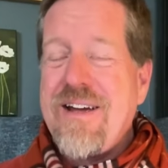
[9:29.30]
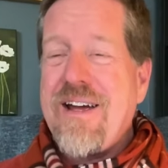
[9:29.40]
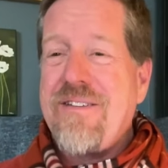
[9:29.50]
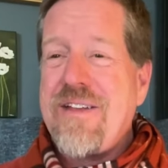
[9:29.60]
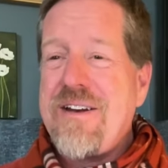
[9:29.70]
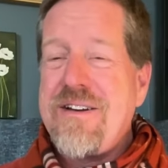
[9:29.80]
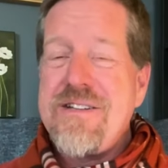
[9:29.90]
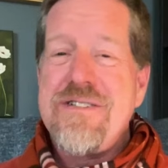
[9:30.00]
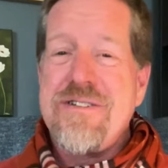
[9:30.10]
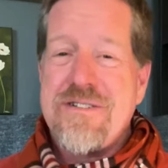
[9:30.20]
and that it
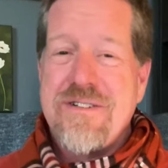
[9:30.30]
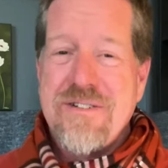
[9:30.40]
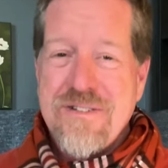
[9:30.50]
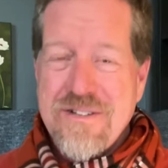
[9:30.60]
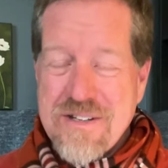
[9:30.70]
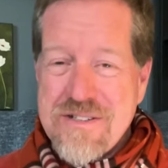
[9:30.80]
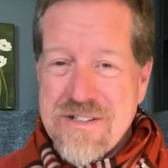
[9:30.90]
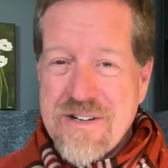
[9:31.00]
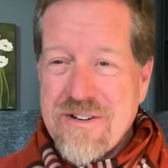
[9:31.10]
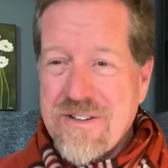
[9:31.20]
isn't
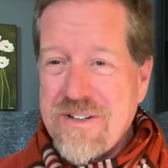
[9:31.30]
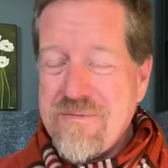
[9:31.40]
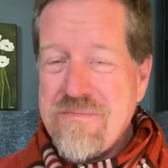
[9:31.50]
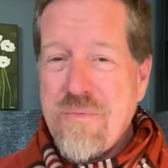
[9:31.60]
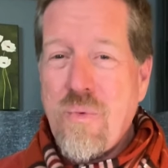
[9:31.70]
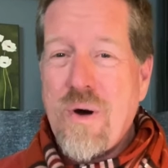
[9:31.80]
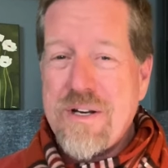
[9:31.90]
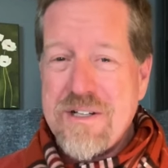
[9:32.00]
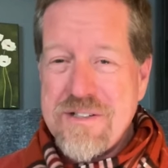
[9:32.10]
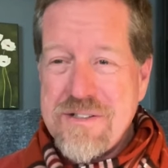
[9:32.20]
necessarily what
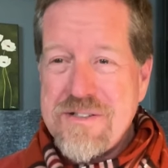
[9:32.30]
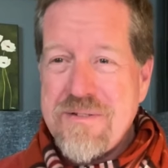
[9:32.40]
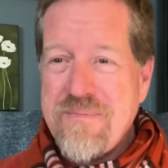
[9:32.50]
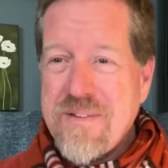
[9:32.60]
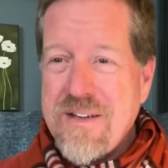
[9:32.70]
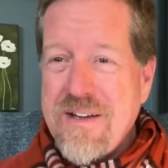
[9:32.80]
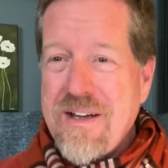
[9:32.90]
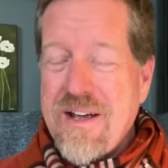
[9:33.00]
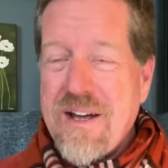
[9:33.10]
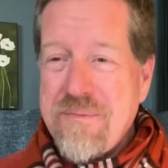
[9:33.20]
is.
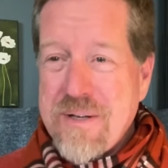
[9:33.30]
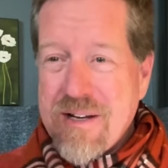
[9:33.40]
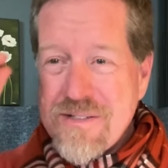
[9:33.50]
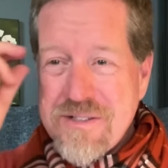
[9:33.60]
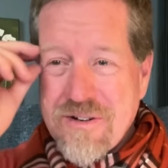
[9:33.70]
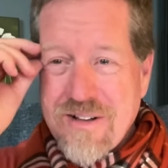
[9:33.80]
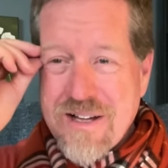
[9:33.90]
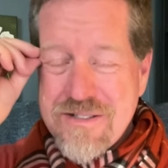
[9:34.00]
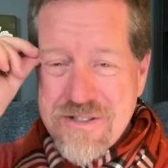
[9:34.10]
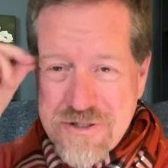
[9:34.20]
And because they're
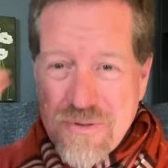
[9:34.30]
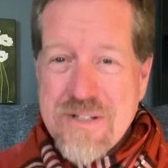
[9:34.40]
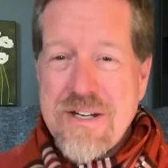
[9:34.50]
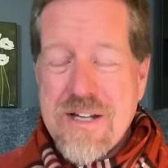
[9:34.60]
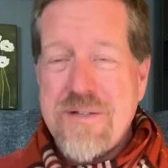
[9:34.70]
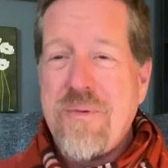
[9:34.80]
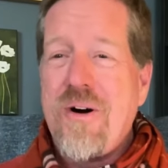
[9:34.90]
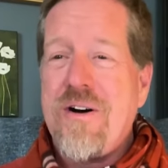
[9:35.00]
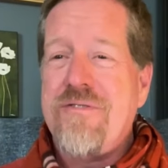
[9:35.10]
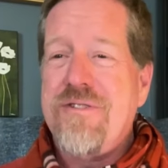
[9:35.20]
glasses, you can take them
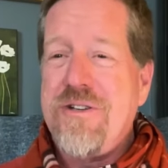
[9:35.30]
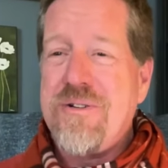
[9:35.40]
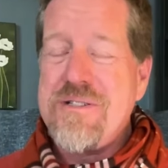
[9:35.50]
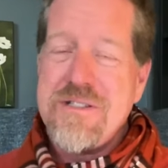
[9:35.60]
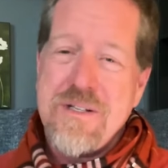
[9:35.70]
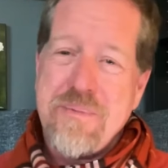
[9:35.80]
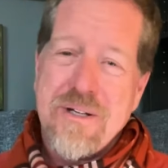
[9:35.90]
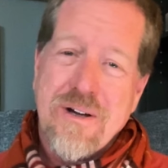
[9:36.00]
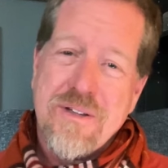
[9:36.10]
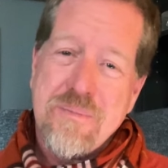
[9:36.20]
off and you can see
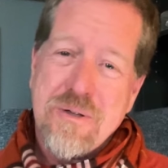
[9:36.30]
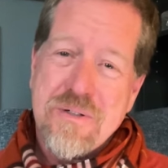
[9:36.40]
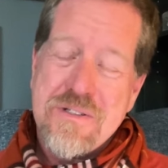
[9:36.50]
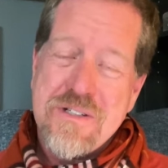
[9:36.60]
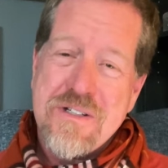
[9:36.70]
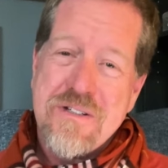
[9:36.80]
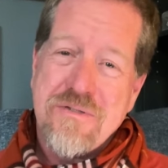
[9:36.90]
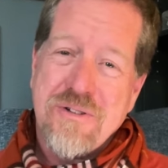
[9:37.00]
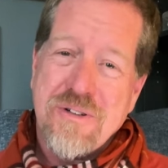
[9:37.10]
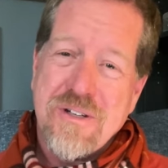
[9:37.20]
beyond them. You can see it
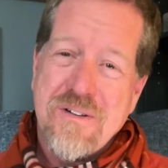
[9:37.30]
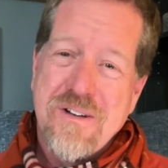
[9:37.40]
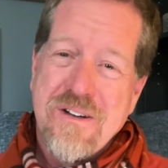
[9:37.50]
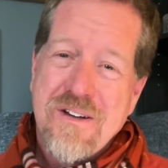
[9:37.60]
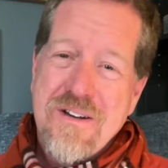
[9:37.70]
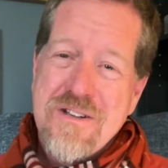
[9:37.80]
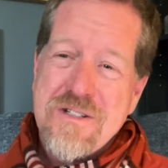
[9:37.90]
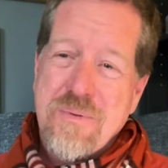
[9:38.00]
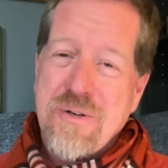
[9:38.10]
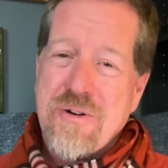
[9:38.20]
differently.
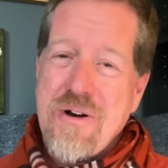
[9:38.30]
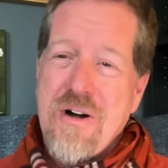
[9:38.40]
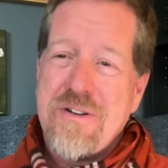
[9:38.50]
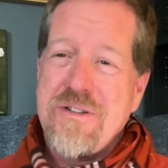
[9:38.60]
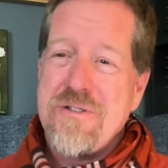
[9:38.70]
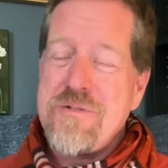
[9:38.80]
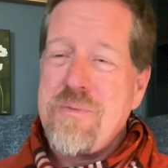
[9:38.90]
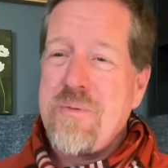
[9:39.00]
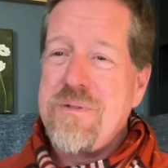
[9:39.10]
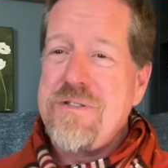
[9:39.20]
So when you're caught in those
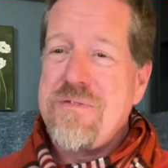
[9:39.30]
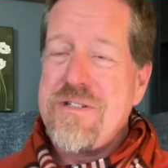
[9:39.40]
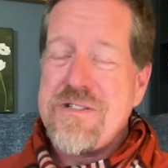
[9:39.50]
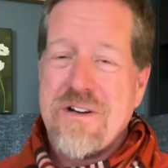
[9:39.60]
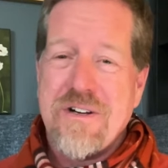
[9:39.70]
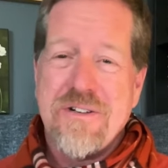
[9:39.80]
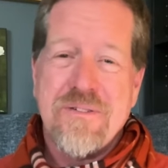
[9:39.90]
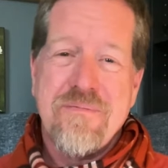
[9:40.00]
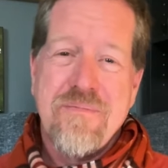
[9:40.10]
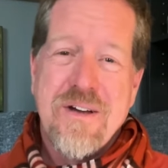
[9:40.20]
moments of
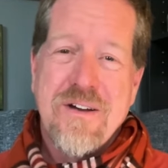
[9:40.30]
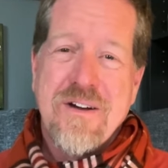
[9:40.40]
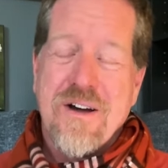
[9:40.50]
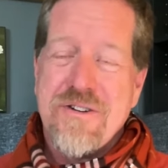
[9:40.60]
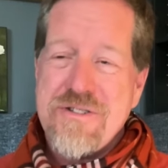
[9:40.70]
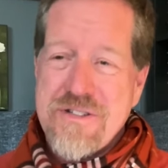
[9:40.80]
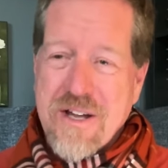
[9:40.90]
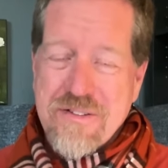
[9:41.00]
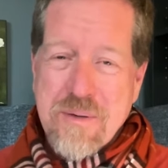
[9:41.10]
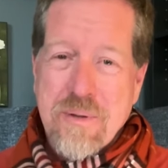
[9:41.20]
desire,
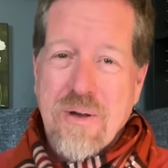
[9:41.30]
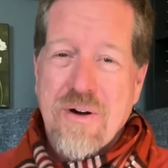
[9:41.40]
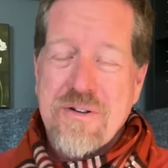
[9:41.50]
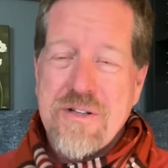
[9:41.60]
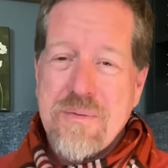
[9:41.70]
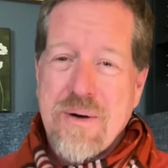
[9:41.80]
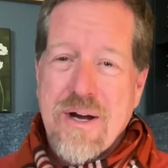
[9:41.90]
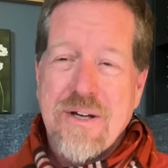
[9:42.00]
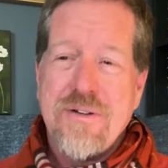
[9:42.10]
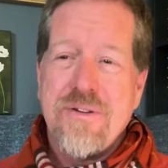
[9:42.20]
understand they belong to the
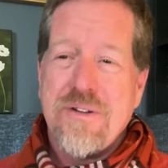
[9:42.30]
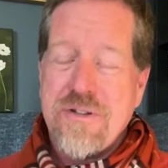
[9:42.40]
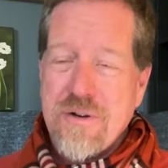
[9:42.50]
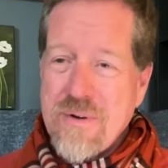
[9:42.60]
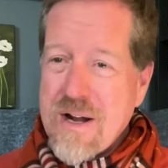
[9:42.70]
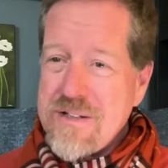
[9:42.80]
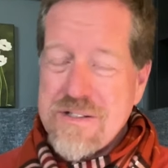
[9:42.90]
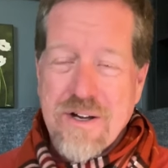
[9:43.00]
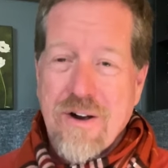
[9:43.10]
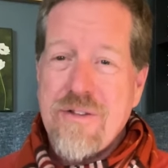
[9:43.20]
mind and that they're
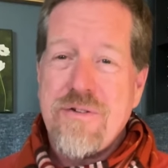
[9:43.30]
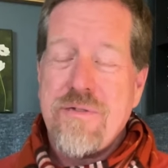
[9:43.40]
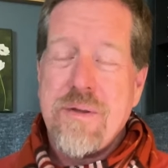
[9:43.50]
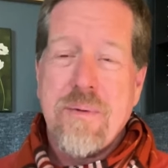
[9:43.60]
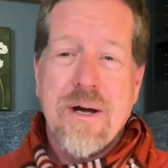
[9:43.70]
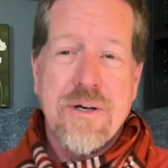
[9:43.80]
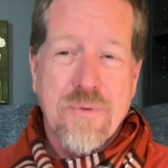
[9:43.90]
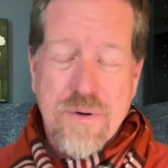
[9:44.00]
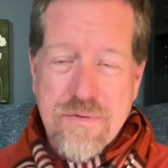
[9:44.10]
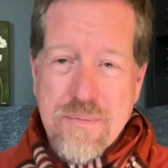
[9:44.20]
arising either from the mind
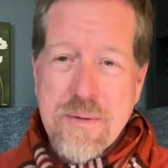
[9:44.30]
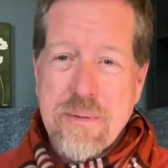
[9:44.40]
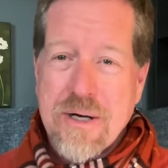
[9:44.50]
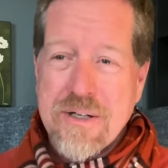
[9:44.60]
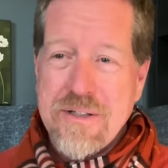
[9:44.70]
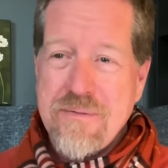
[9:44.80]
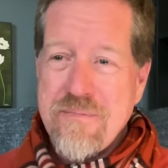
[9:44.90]
or from the body,